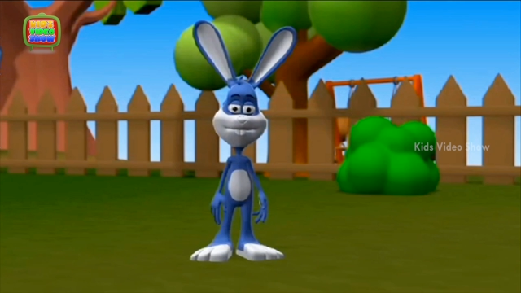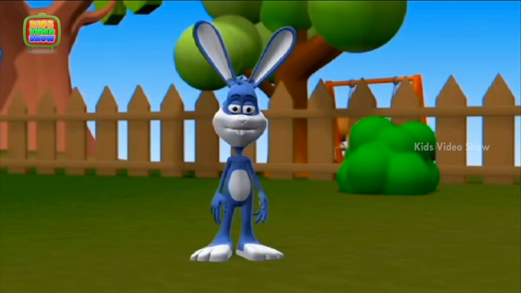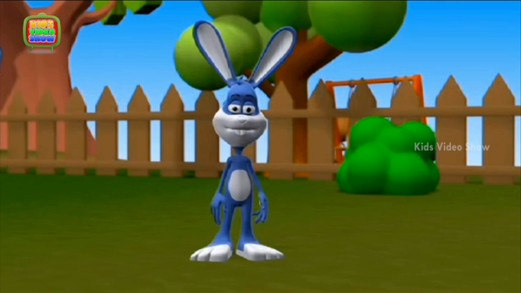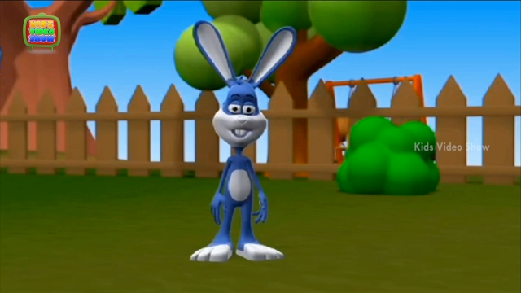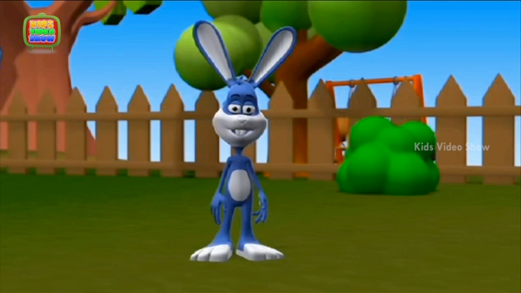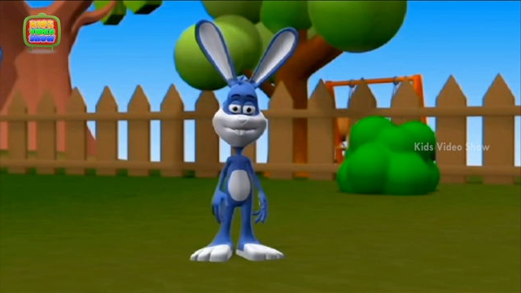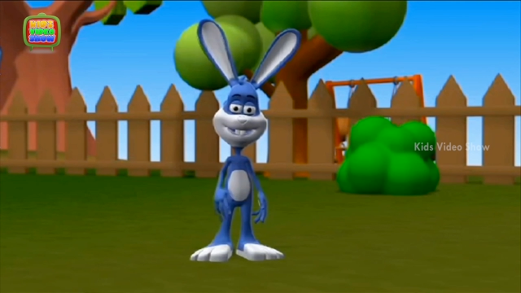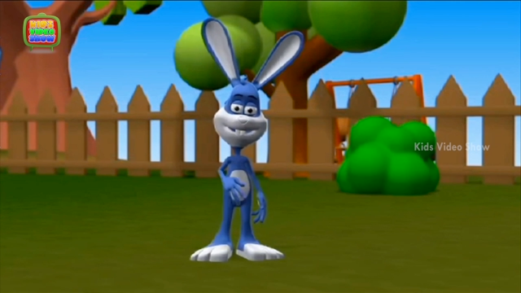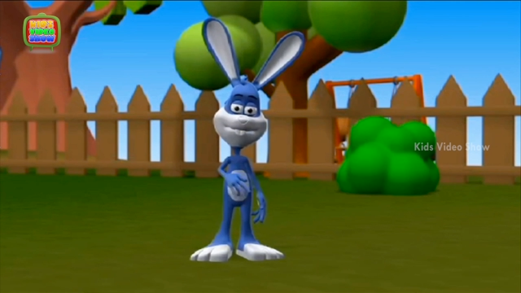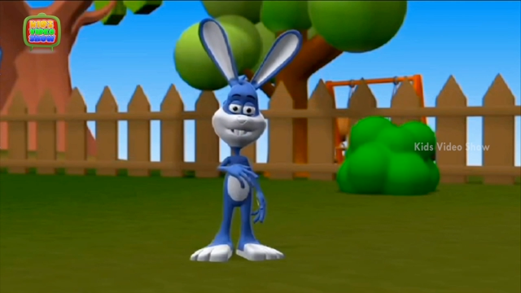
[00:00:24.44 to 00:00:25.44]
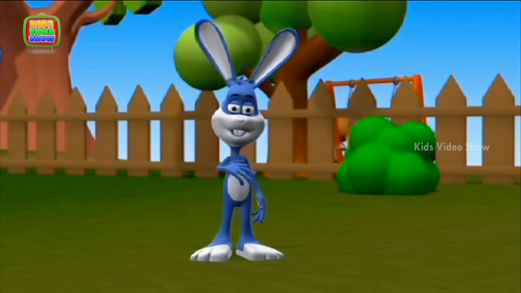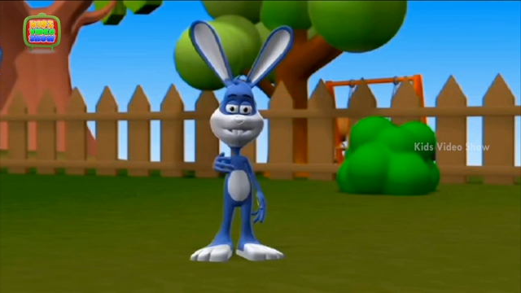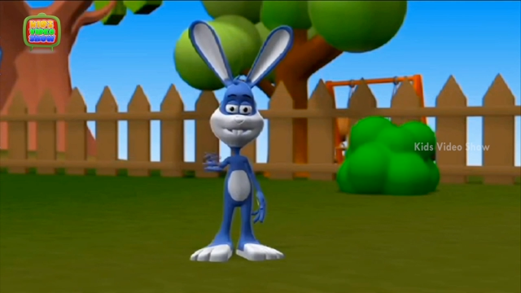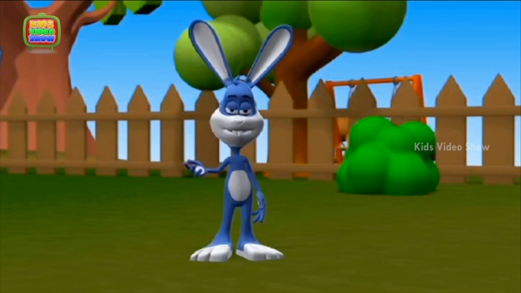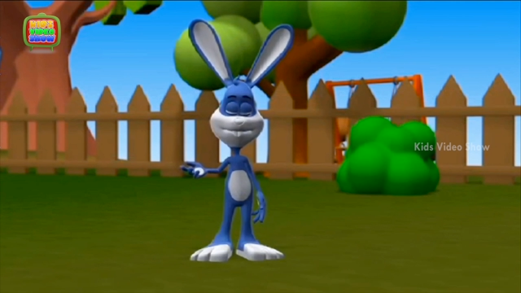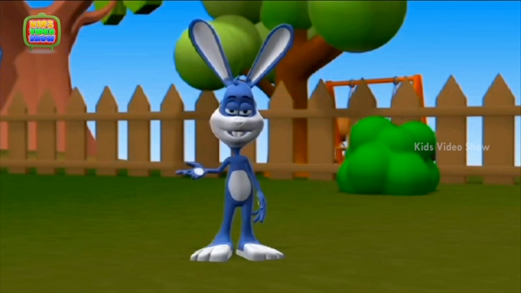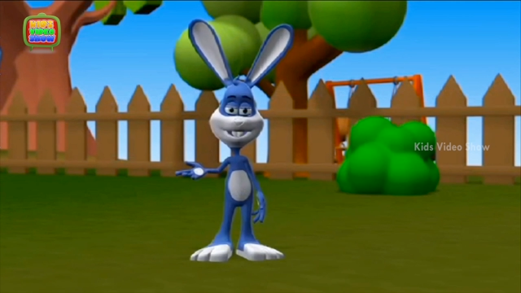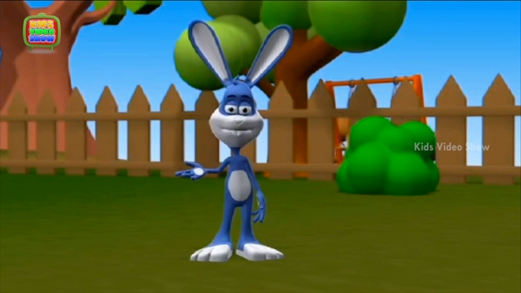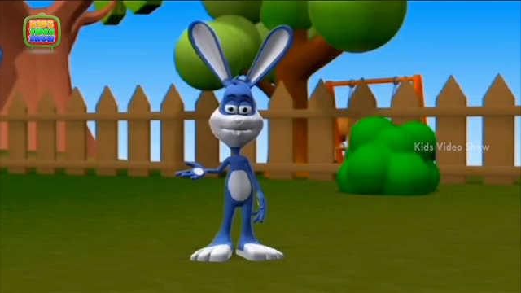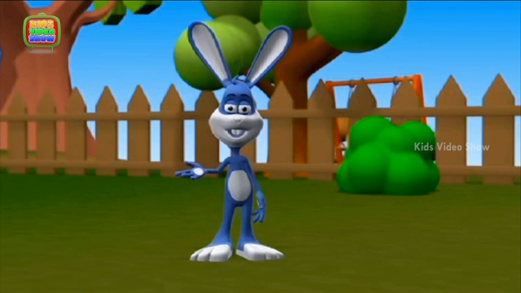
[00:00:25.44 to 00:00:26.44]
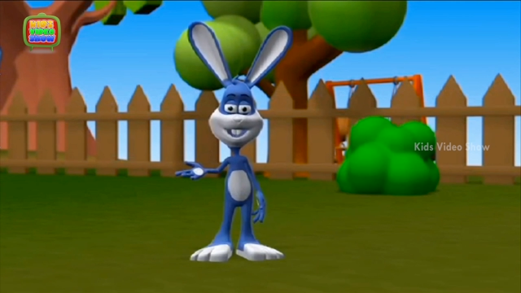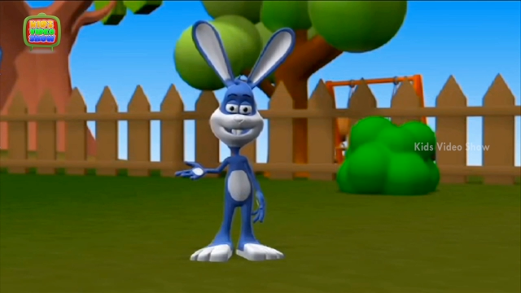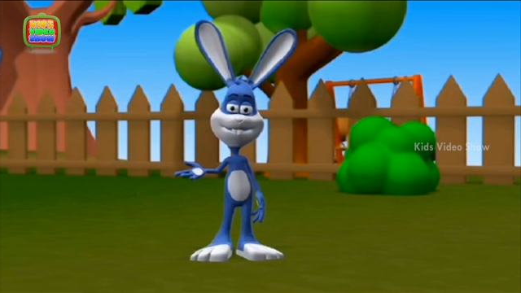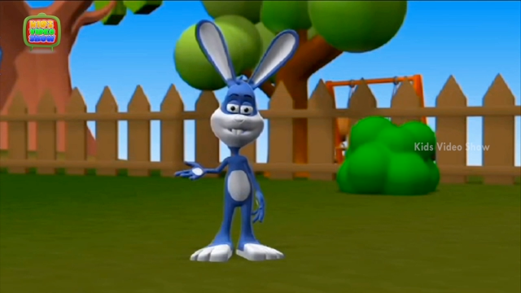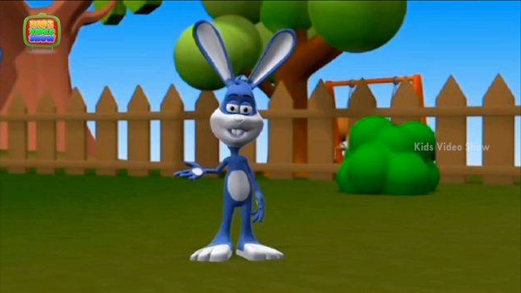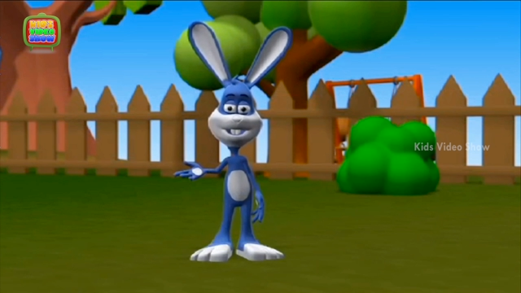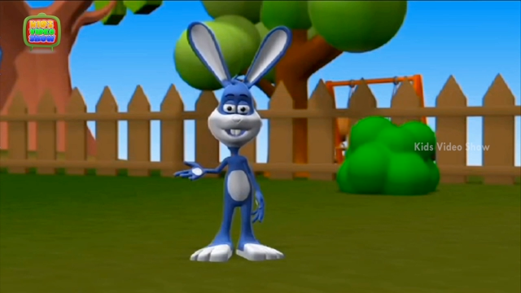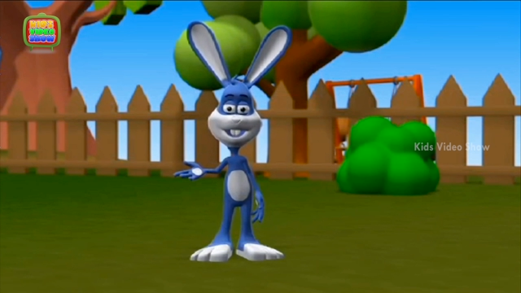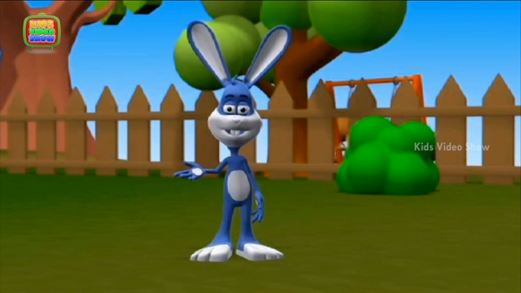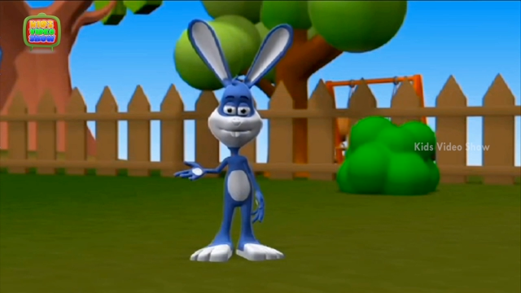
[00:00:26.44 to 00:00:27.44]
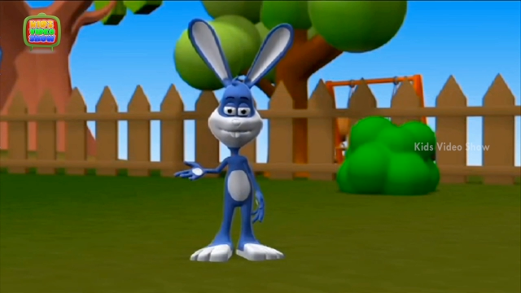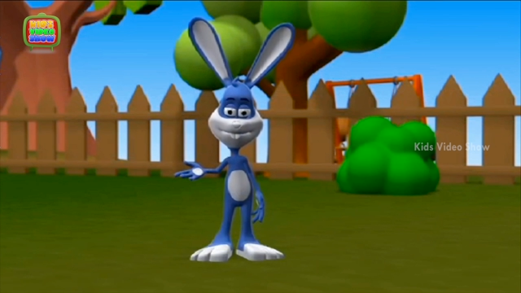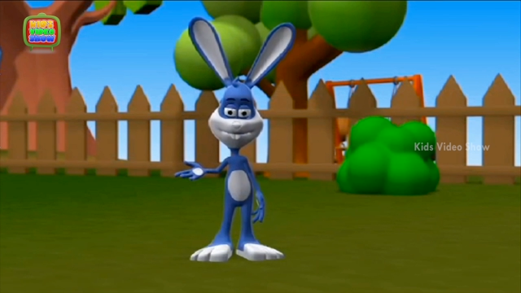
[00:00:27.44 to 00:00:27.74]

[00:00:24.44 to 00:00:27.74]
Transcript: (no speaker visible)